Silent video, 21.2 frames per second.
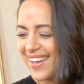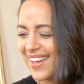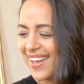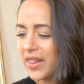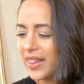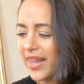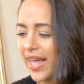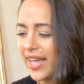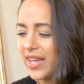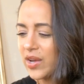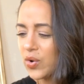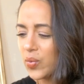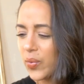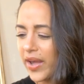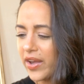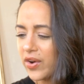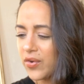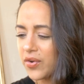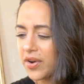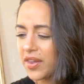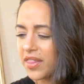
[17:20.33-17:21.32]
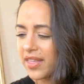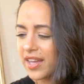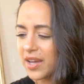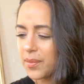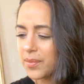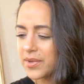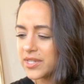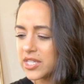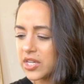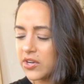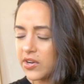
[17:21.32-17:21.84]
Lightweight or thick
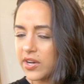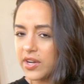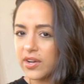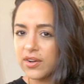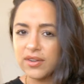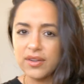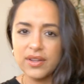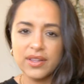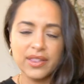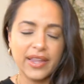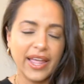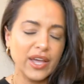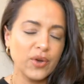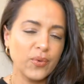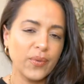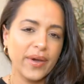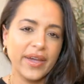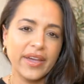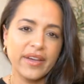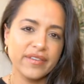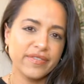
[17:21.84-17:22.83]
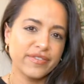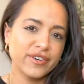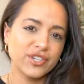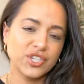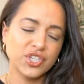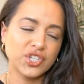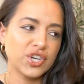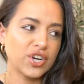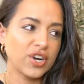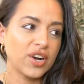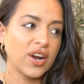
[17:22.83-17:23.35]
material? Lightweight for
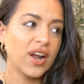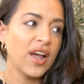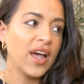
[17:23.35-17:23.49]
sure.